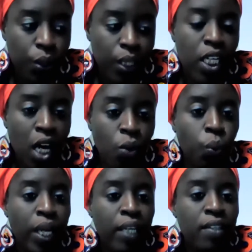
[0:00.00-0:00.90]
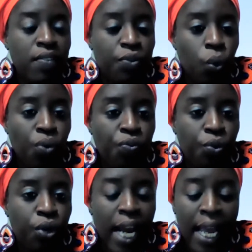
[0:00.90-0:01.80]
who did not wait
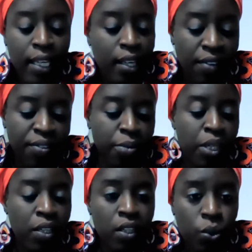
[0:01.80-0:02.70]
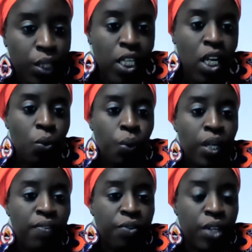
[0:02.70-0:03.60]
for any government, who did not
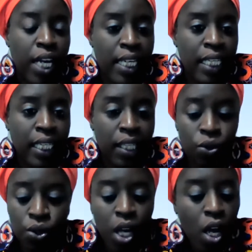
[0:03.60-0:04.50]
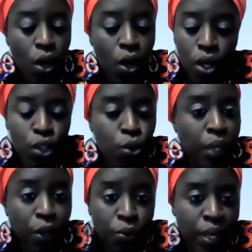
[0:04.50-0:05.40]
wait for any leader, who are
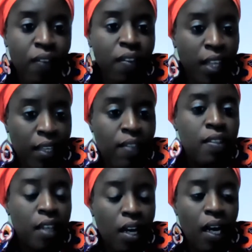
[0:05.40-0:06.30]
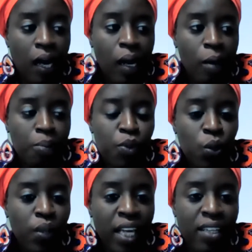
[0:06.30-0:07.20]
doing great things.
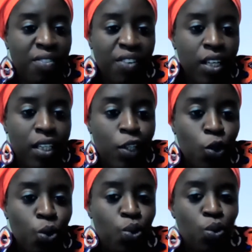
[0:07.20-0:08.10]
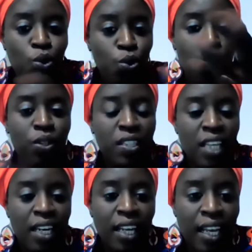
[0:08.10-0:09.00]
So yeah, definitely those stories,
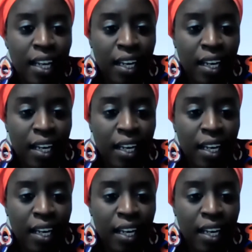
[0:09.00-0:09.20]
and